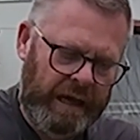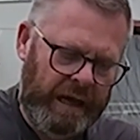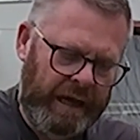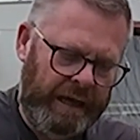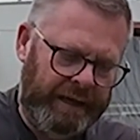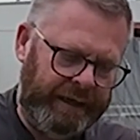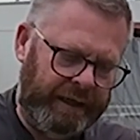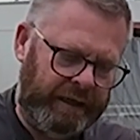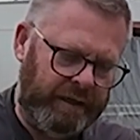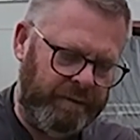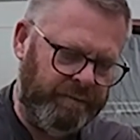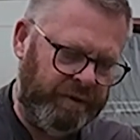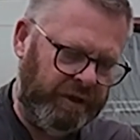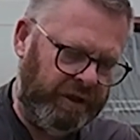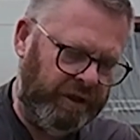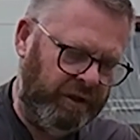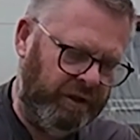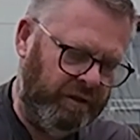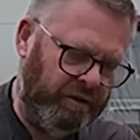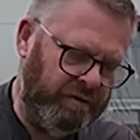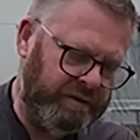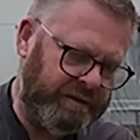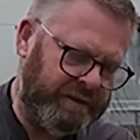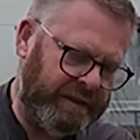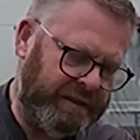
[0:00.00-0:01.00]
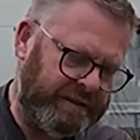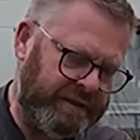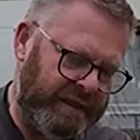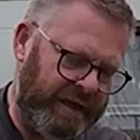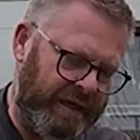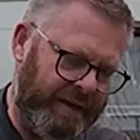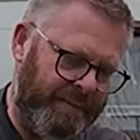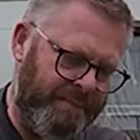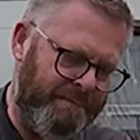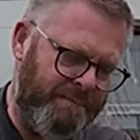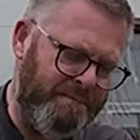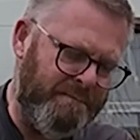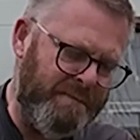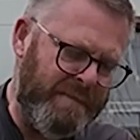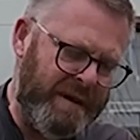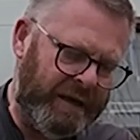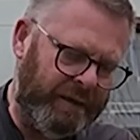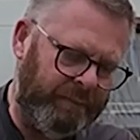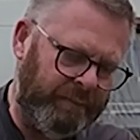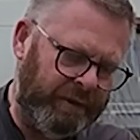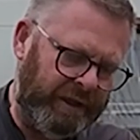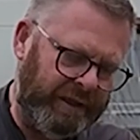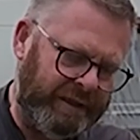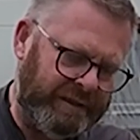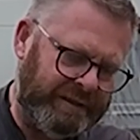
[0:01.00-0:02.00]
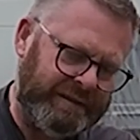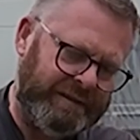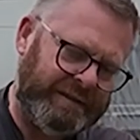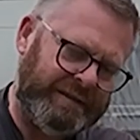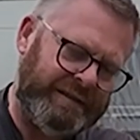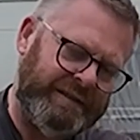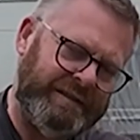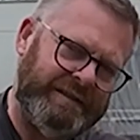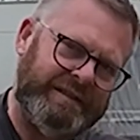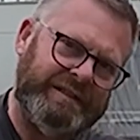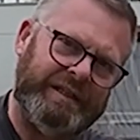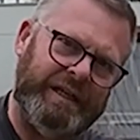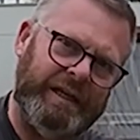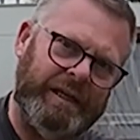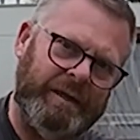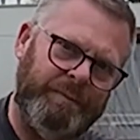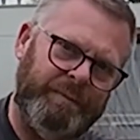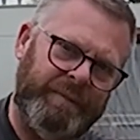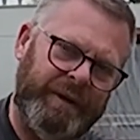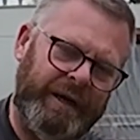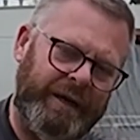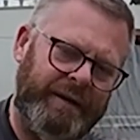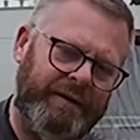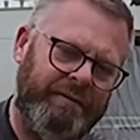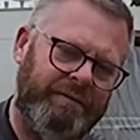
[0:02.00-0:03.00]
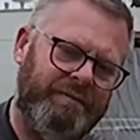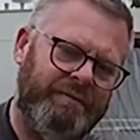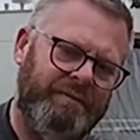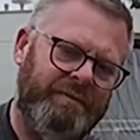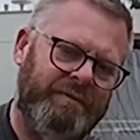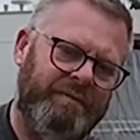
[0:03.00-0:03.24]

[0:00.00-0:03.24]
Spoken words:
and it can be used as a minimalist sleep pad,